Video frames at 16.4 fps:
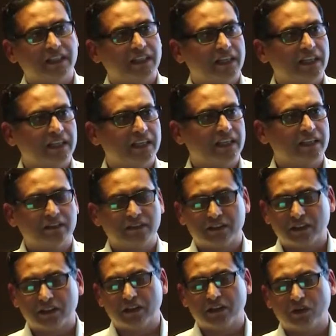and in
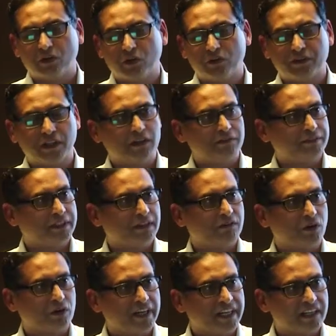rooftop, we have
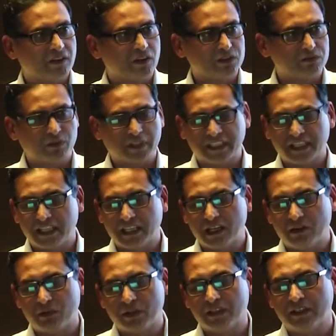already crossed 1
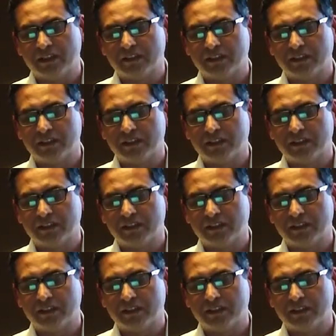gigawatt,